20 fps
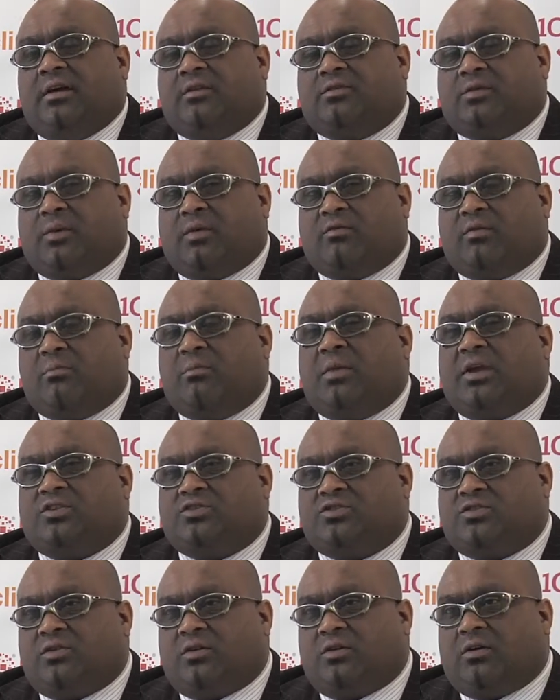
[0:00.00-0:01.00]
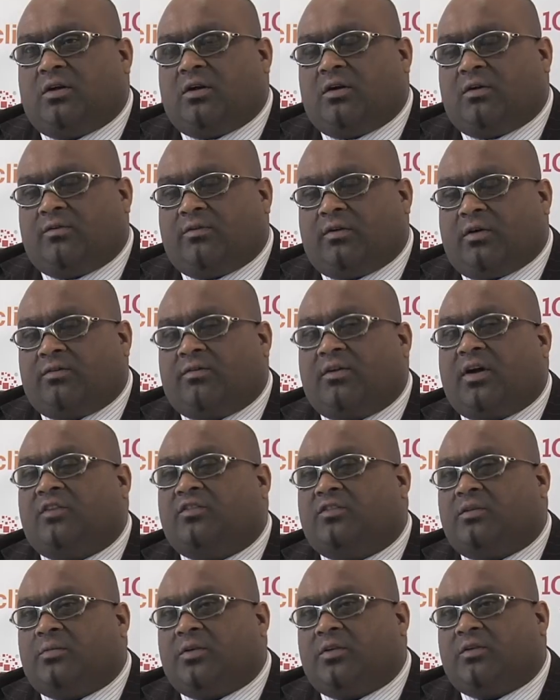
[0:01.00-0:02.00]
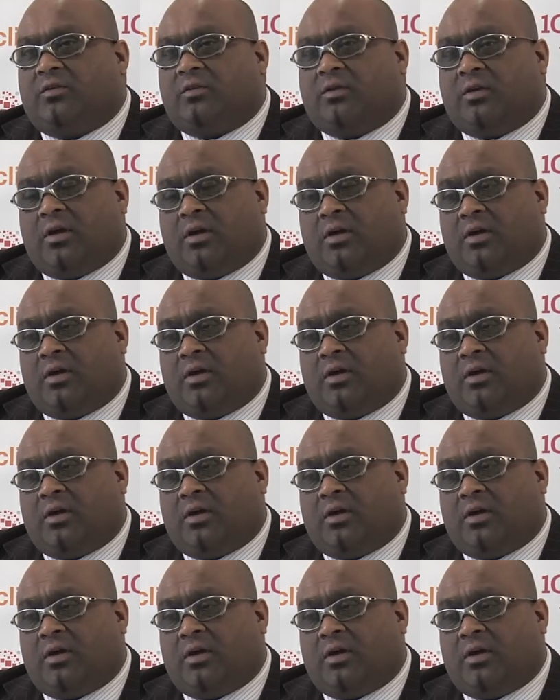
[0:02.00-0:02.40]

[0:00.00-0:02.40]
So we have a mixture of customers,